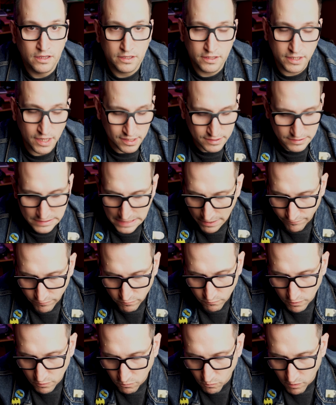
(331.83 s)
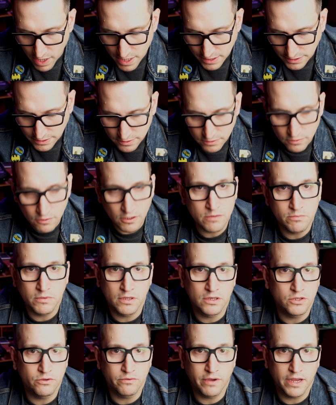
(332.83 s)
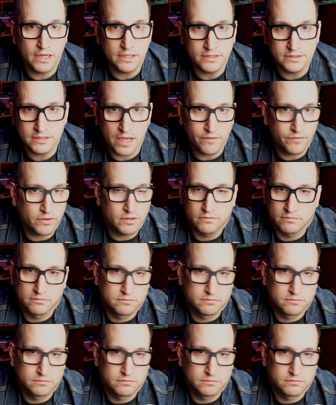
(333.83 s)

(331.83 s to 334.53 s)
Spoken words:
Yes, everyone wants the Neumann U87.